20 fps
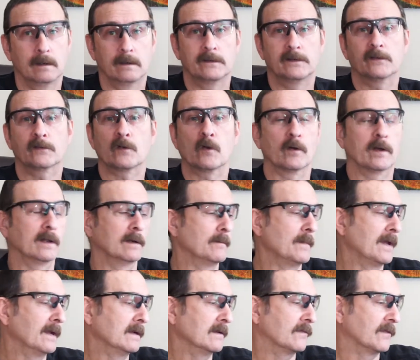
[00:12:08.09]
just go get a
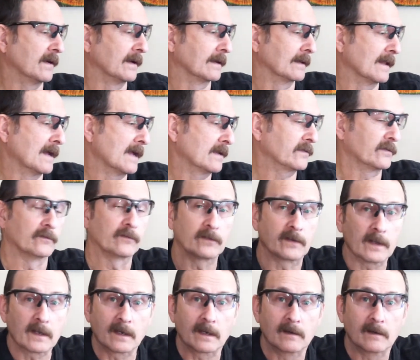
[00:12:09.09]
magnifying glass and stick